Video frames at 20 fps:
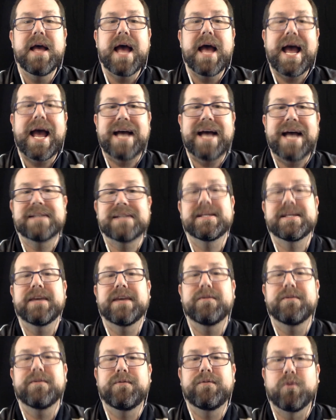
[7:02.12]

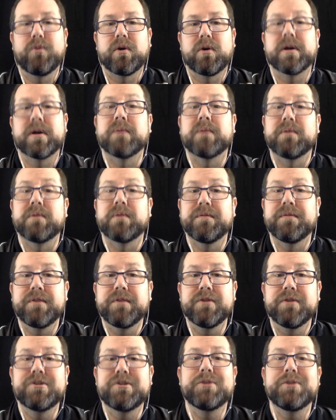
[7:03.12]
asking for a
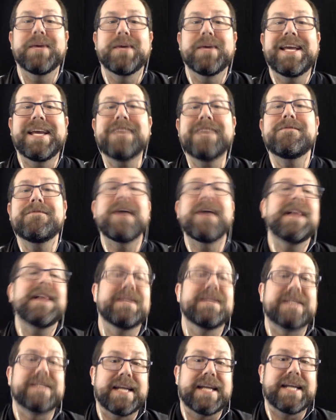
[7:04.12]
review to
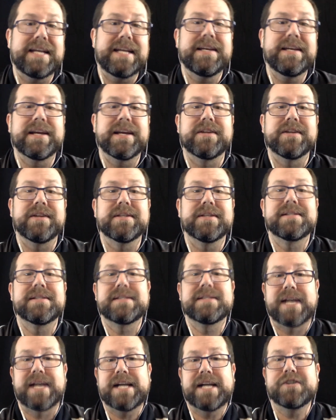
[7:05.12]
invalidate Nikola's
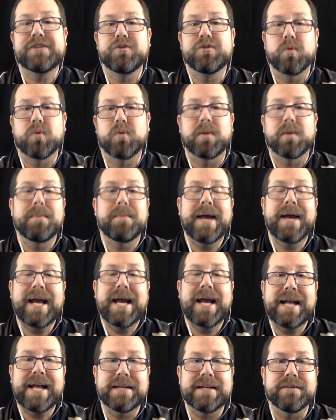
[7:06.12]
side door
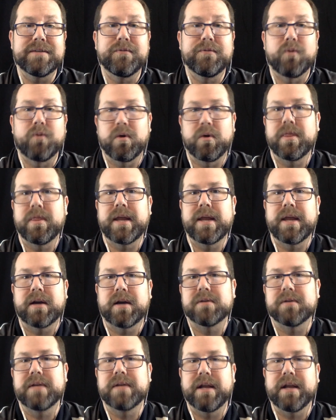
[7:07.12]
patent for
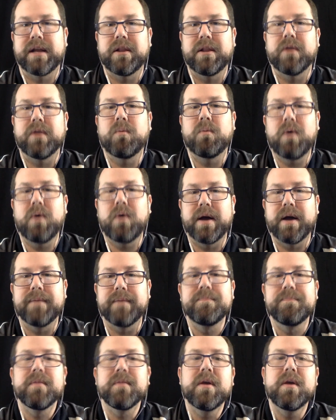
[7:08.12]
their Nikola One.
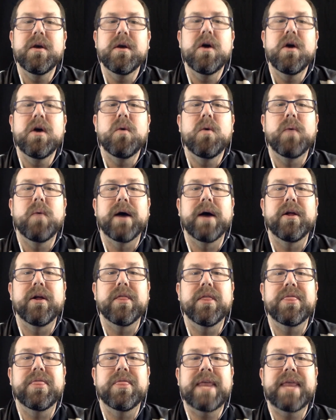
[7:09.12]
Well,
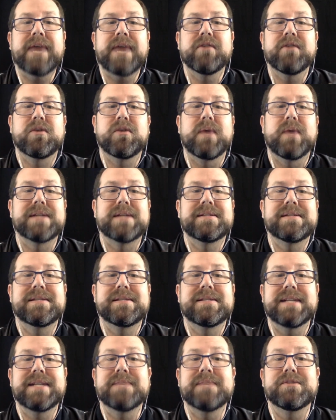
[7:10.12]
that request
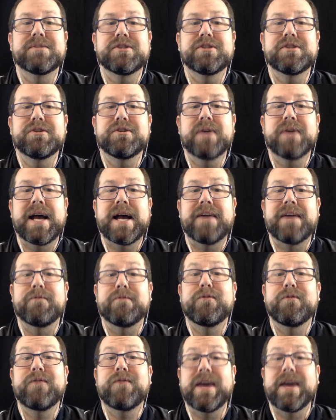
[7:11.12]
seems to have
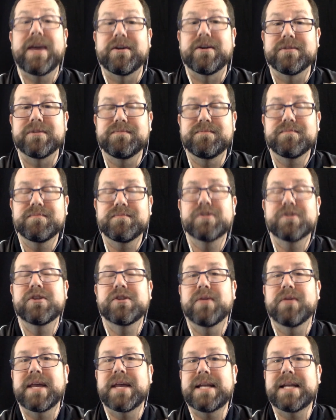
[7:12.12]
failed. So
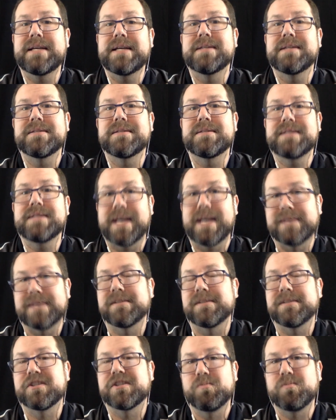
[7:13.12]
that is, yes,
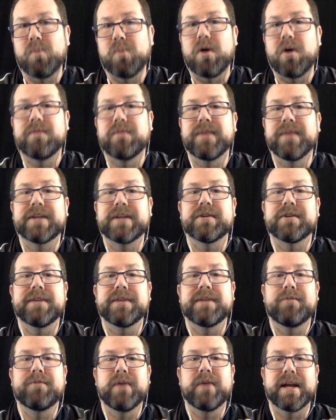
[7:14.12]
a small victory
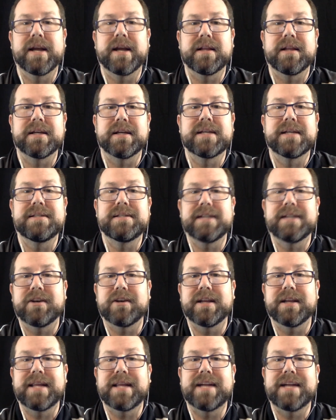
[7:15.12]
for Nikola,
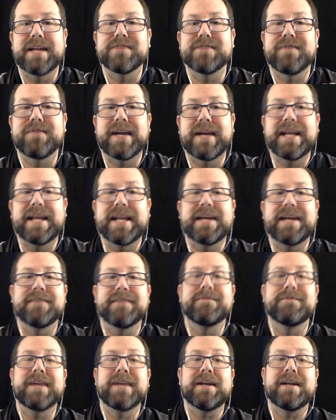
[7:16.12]
considering that it's fighting a
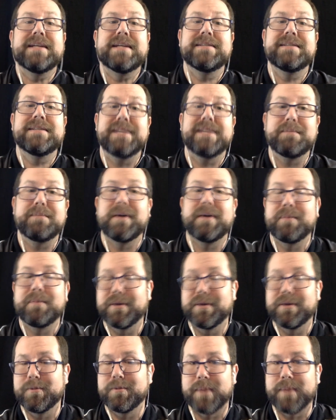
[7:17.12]
very steep
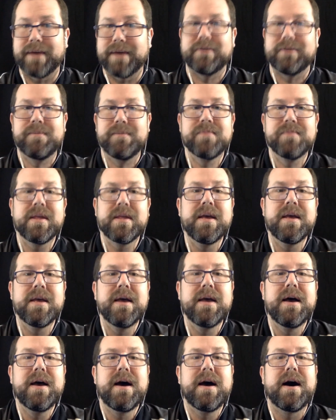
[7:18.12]
uphill battle.
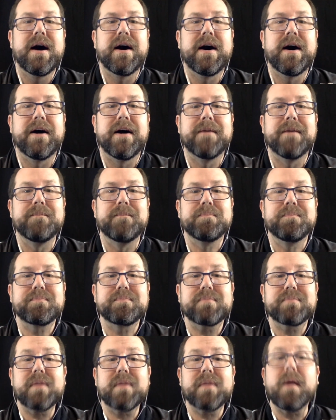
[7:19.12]

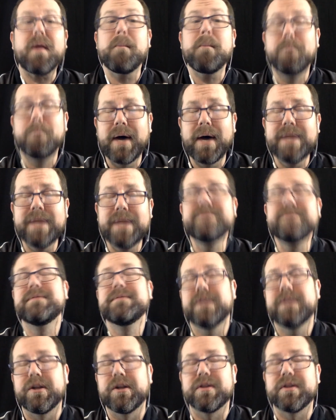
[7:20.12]
But,
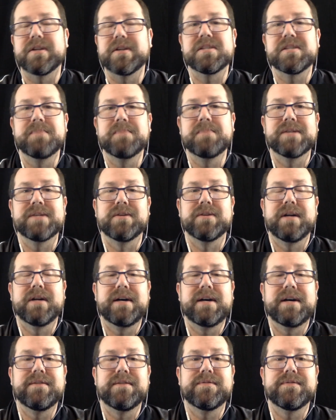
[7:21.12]
the dismissal
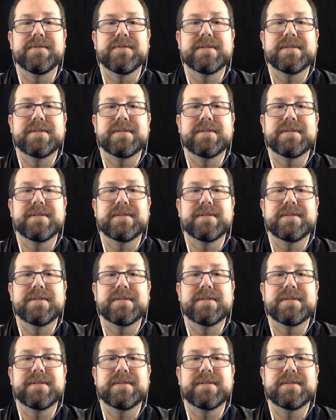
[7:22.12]
of